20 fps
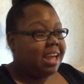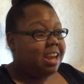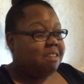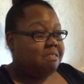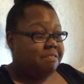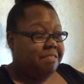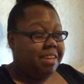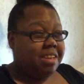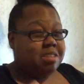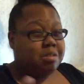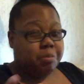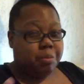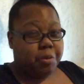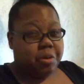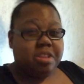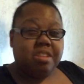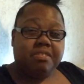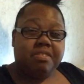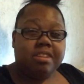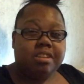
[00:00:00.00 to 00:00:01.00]
invest
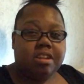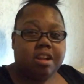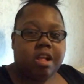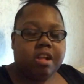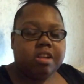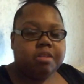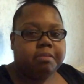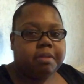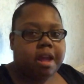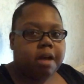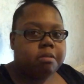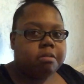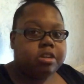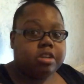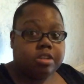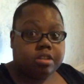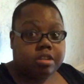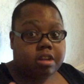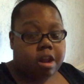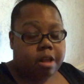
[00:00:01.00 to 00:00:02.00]
more than $50, but I want to
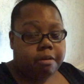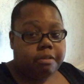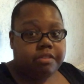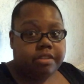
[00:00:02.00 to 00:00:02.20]
just start out